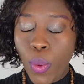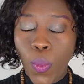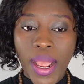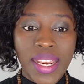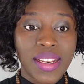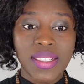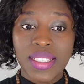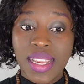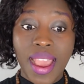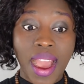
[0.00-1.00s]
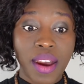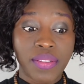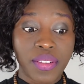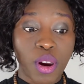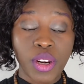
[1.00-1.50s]
when they
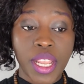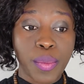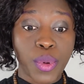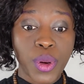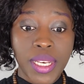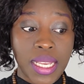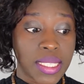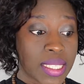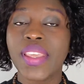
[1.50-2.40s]
have on their birthdays,